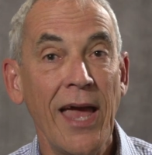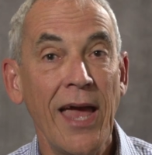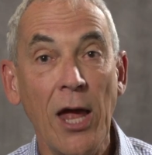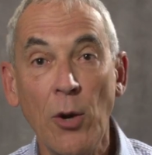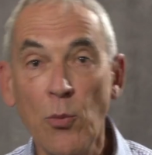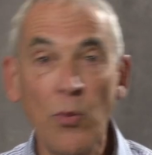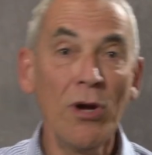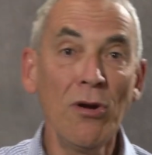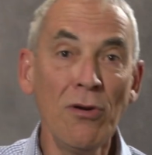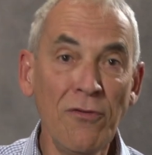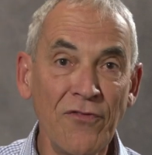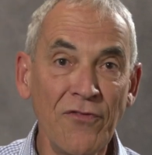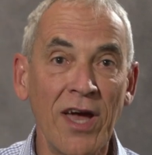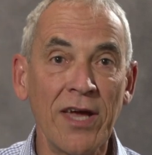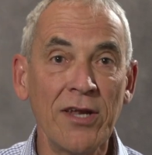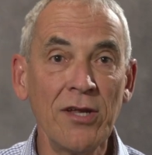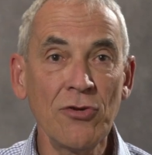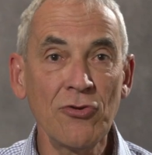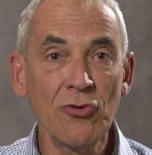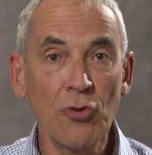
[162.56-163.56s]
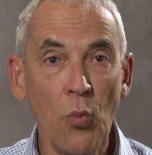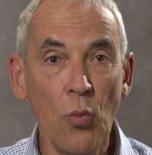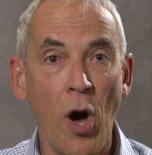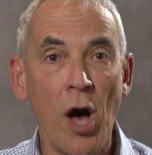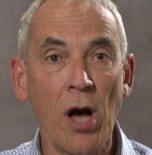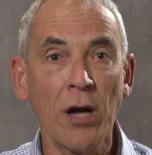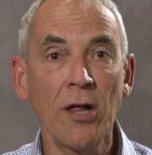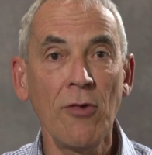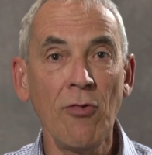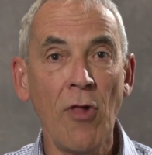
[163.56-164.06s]
And we're invited to
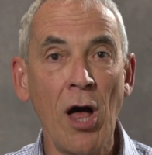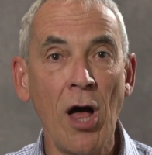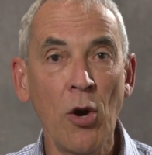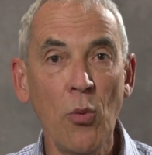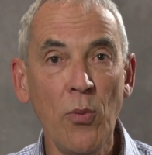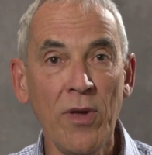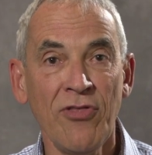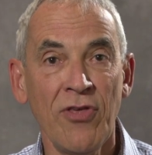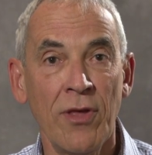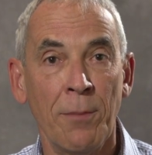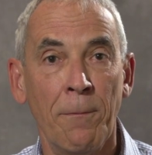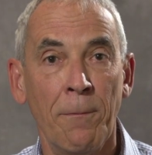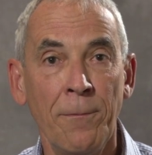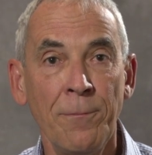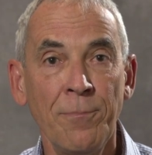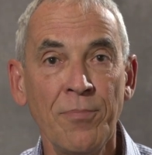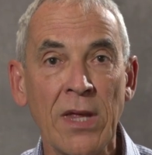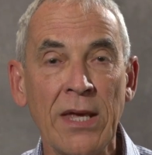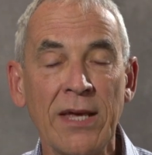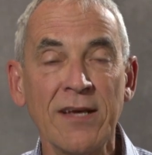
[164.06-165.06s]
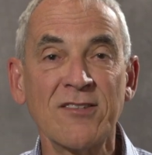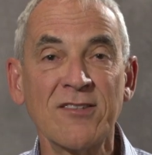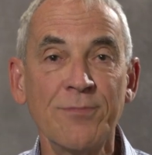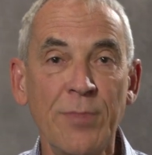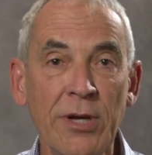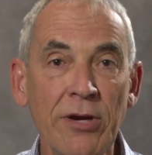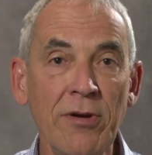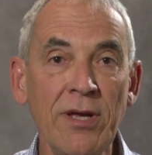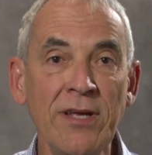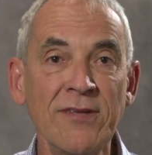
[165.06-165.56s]
walk along with him,
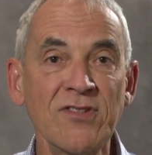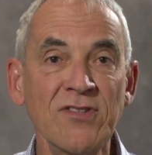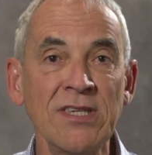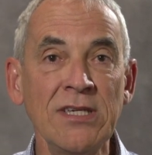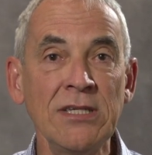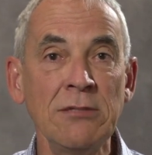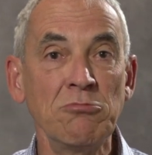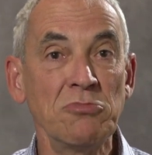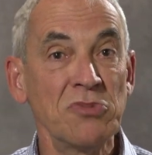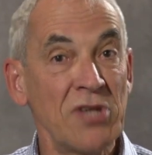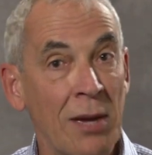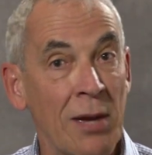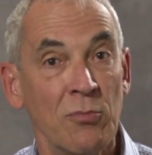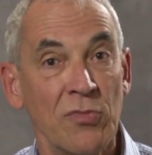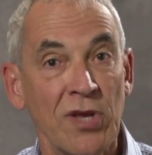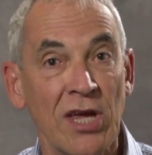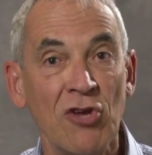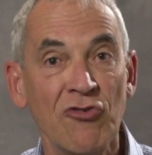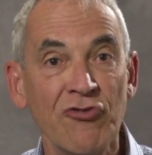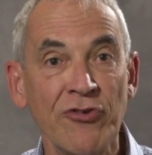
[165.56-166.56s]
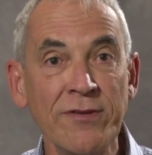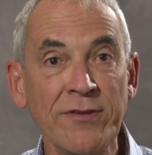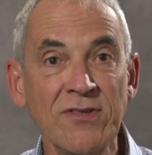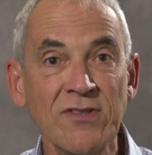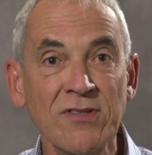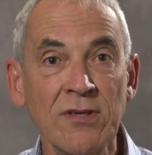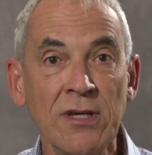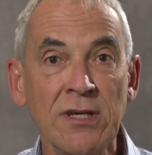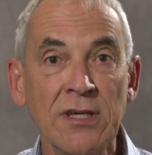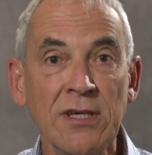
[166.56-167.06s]
experiencing
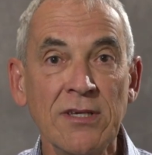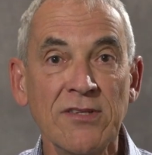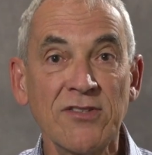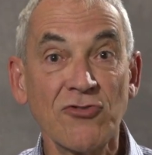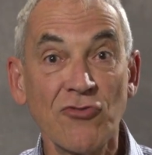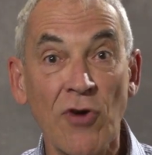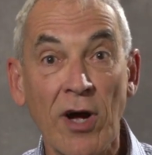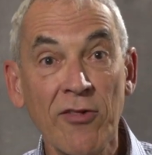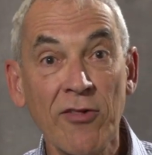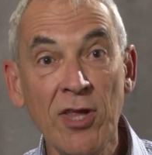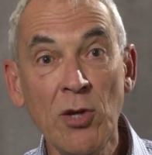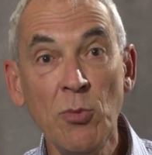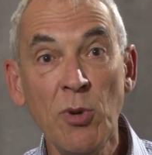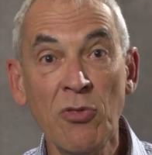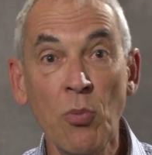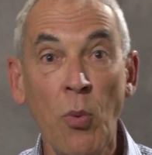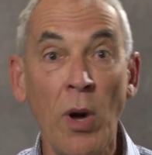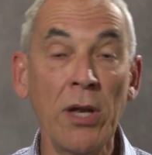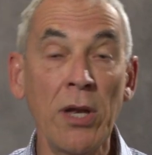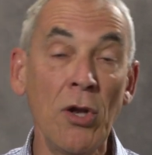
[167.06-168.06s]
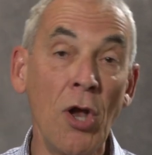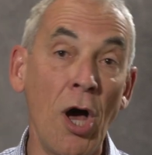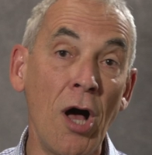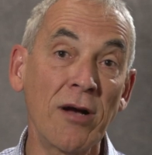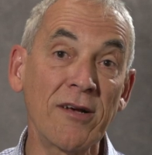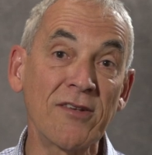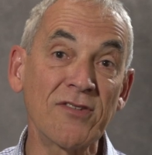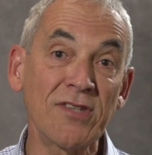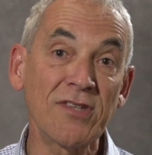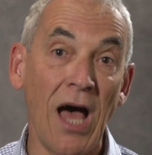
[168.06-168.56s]
temptations, struggling with what
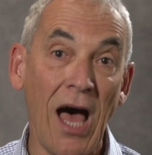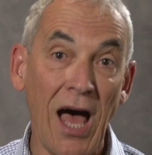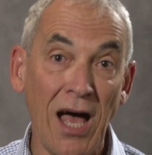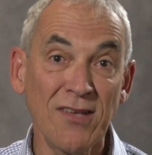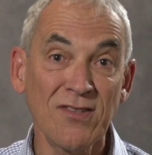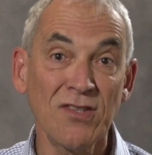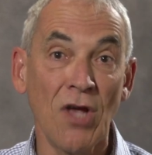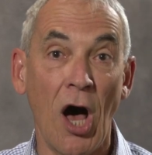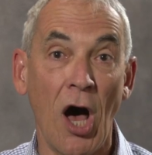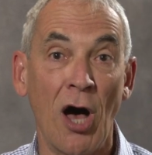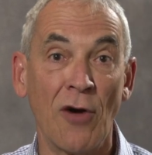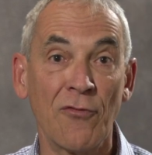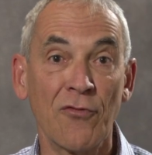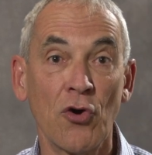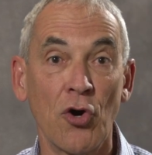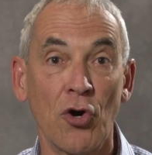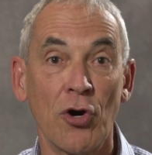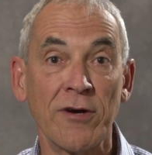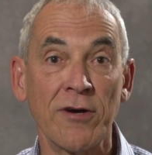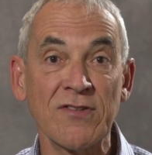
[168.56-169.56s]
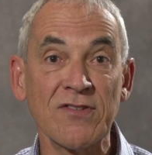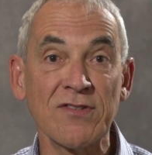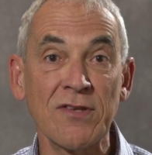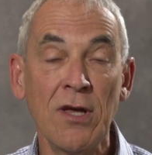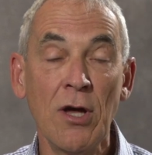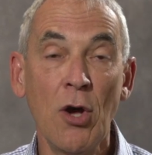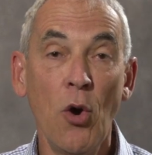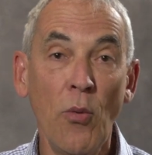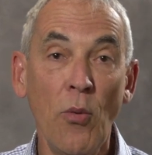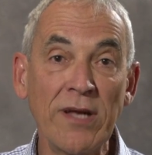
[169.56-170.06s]
knocks us off course,
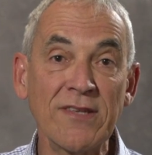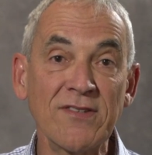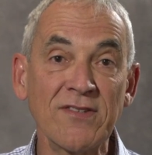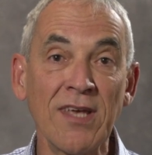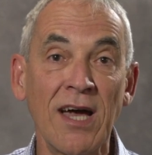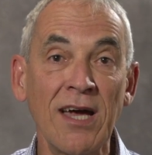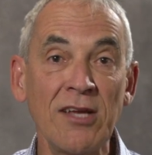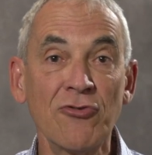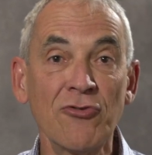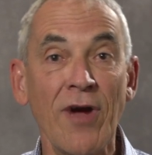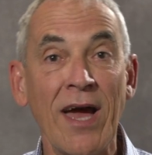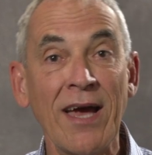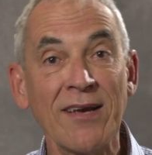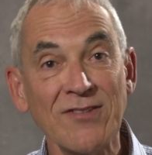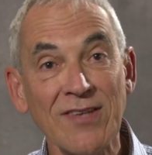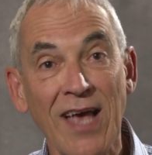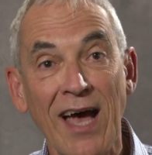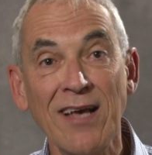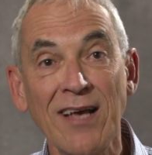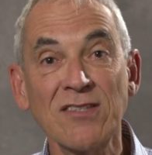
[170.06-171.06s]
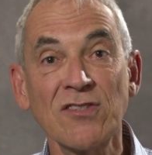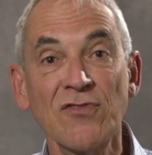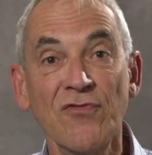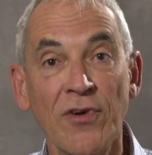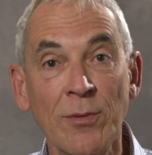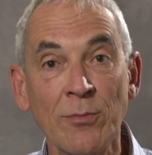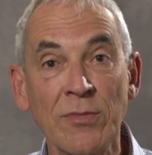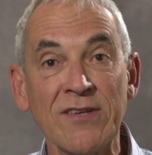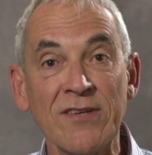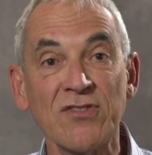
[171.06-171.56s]
what sidetracks us
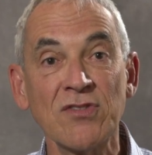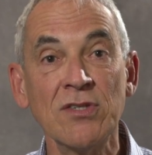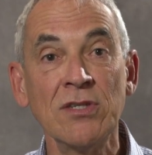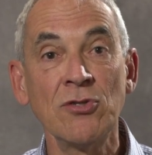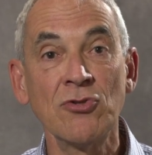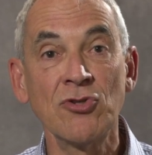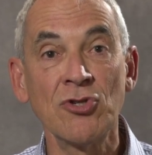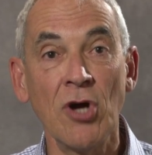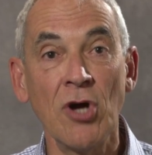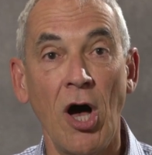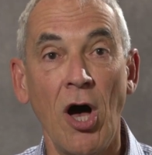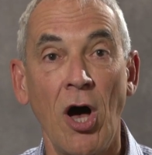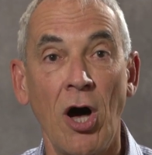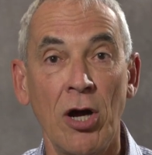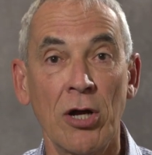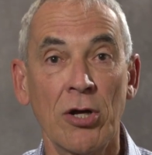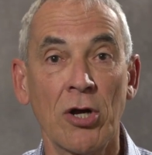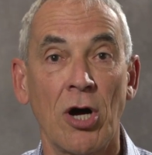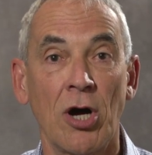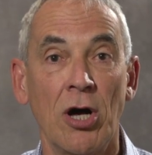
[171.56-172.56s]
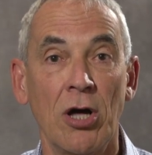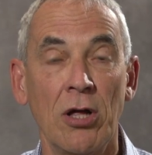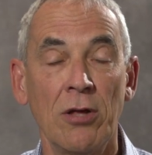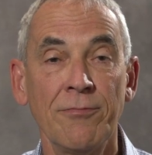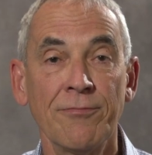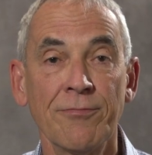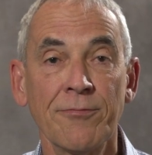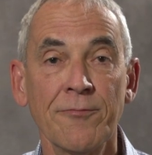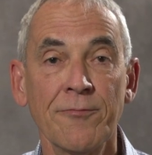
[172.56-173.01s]
from listening to our call.